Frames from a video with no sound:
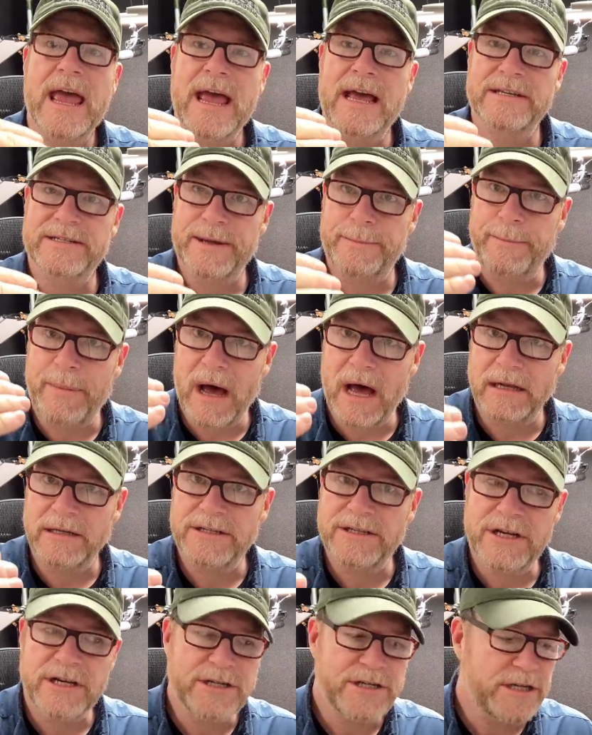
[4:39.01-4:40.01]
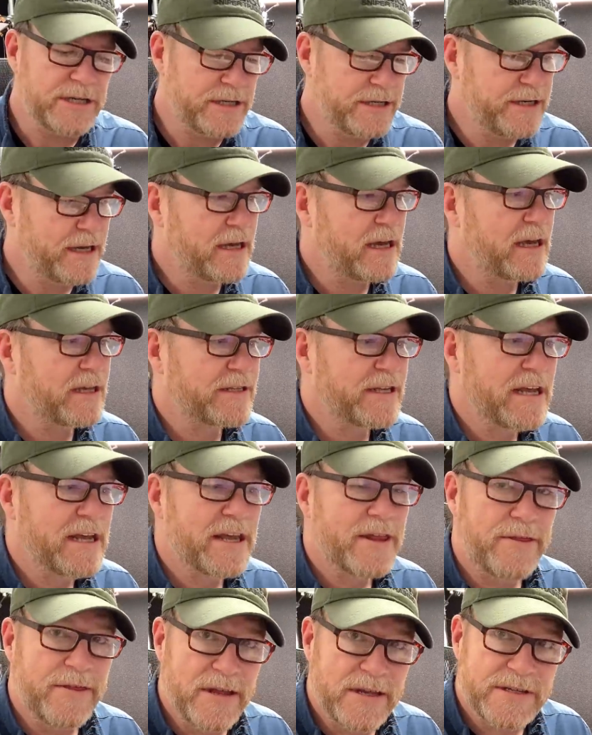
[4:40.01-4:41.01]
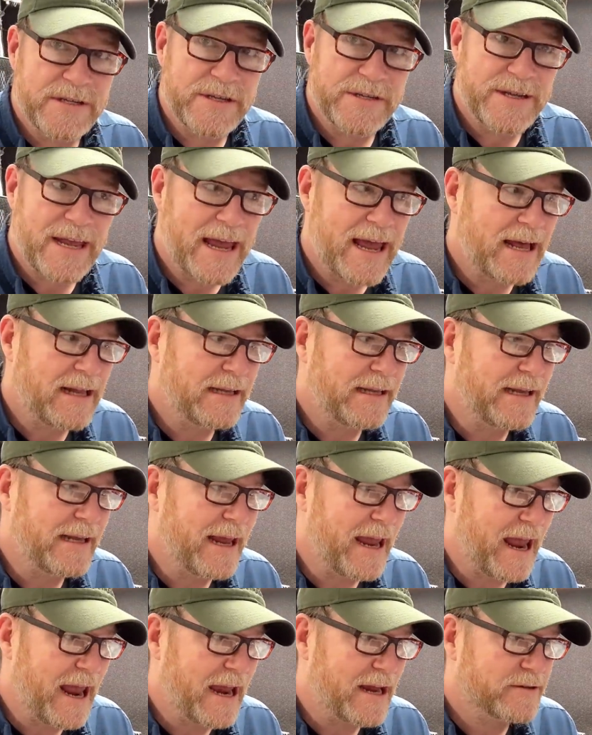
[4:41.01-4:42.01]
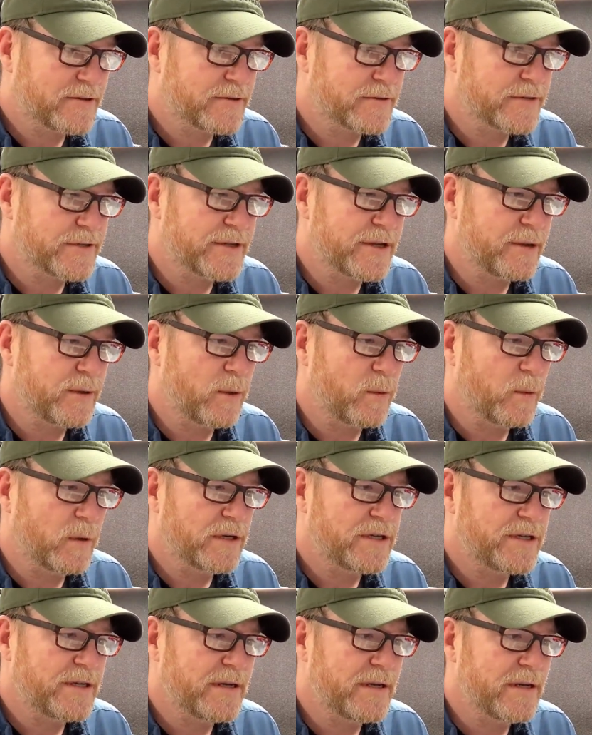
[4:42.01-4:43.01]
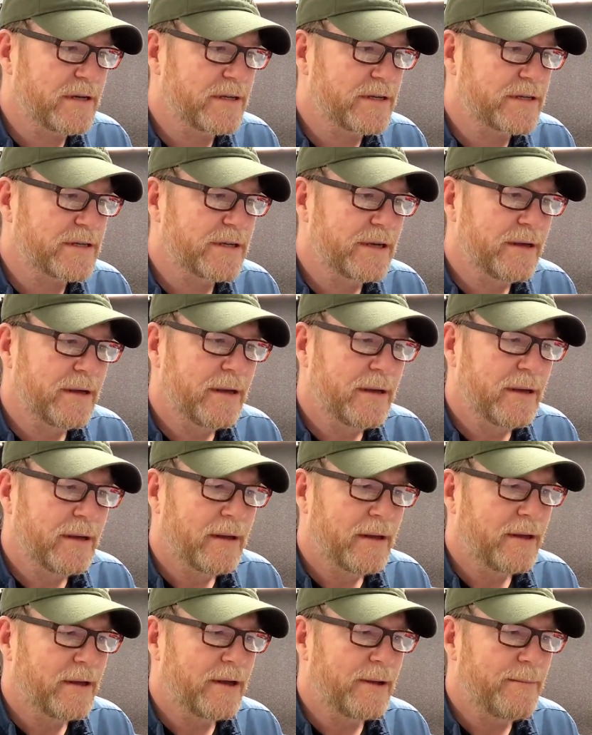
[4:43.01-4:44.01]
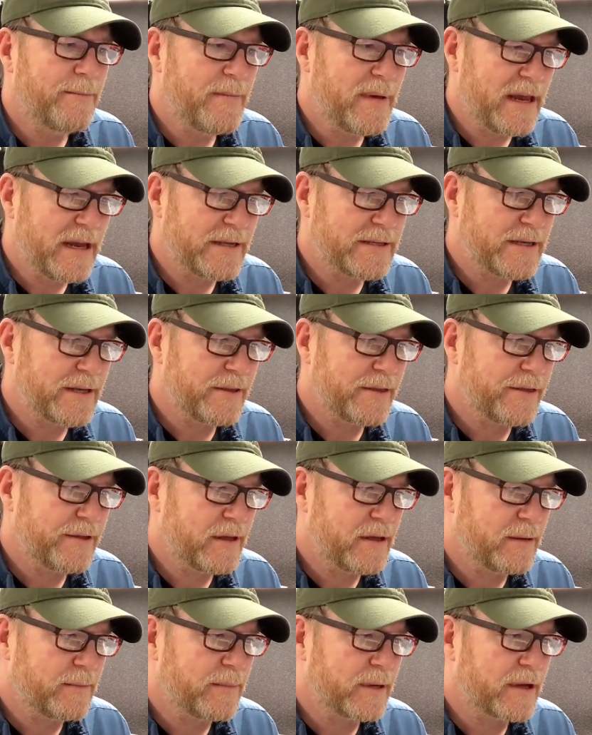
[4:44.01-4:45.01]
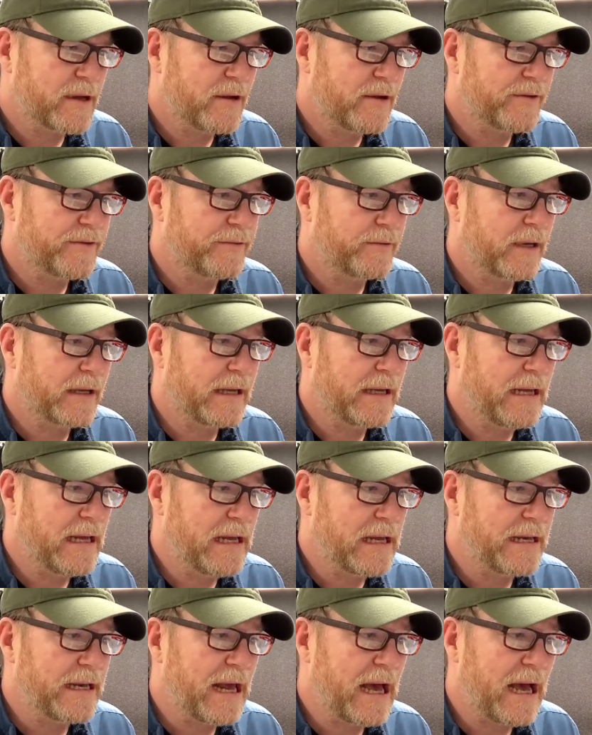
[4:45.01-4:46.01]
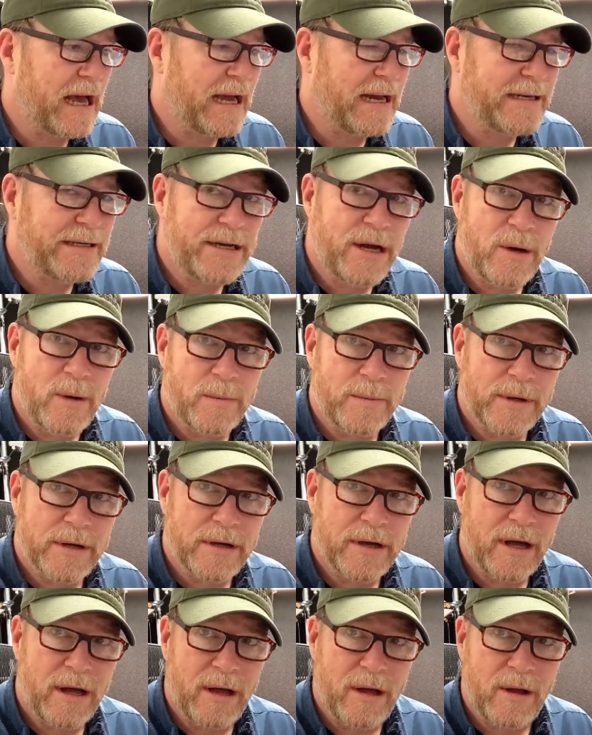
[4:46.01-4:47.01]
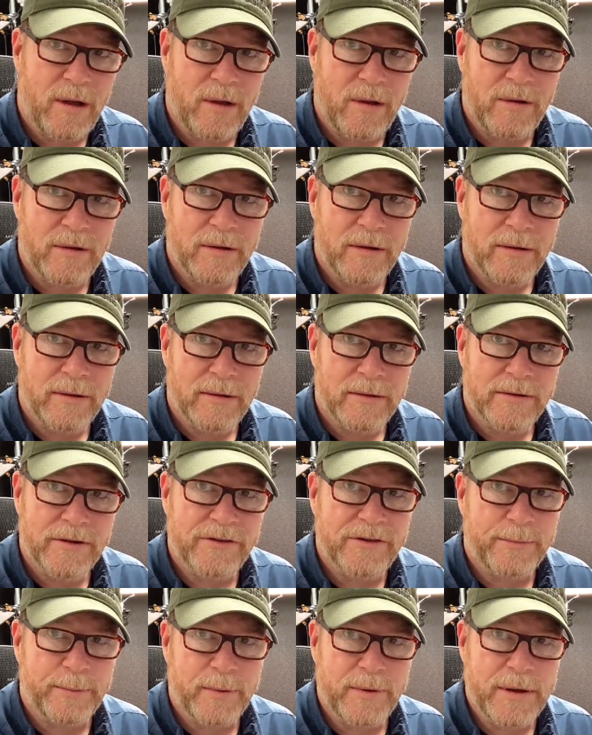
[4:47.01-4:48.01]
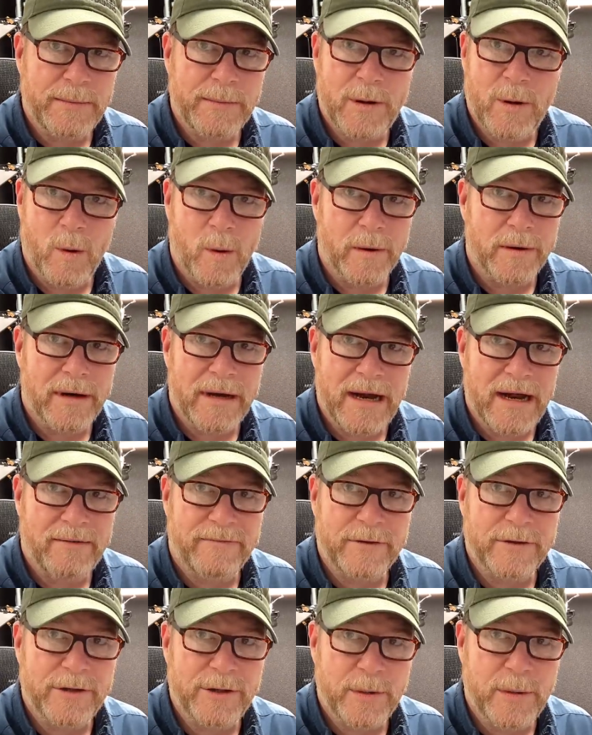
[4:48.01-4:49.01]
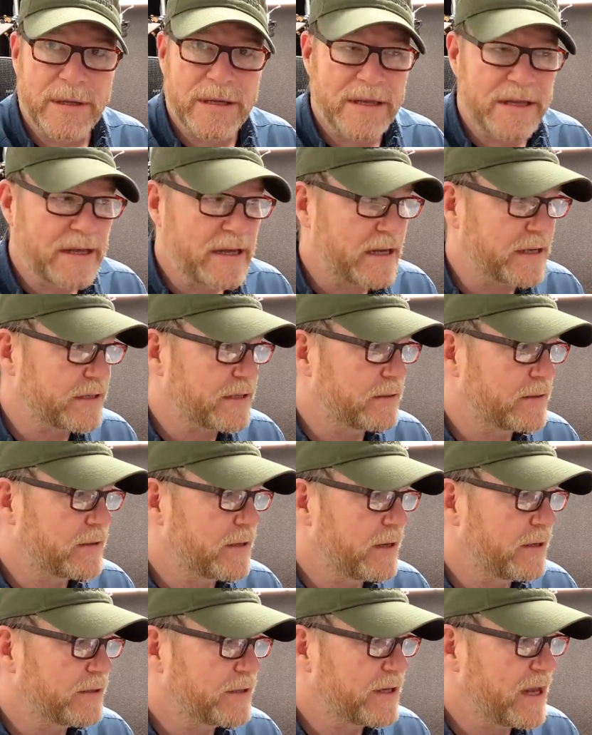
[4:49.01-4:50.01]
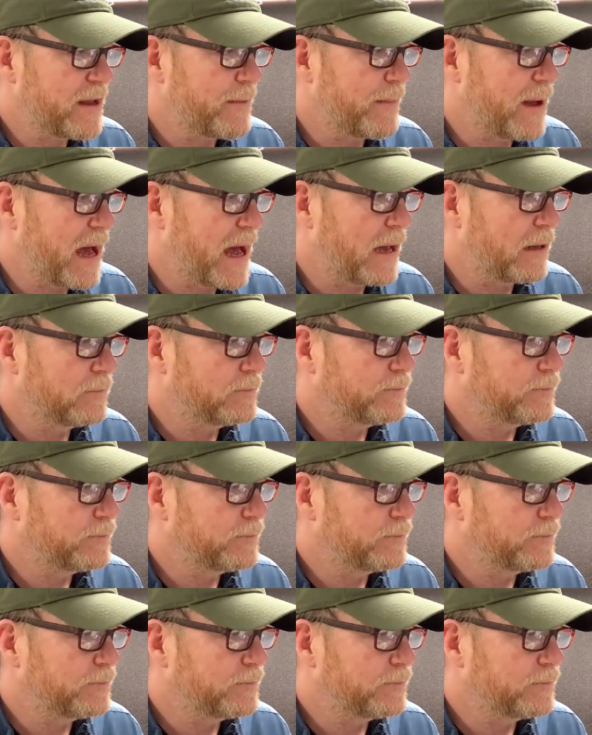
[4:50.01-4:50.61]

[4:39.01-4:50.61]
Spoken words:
as a politician does, this is how he answers it, which is an amazing thing because, again, I don't recall the Supreme Court ever doing this. Stand by.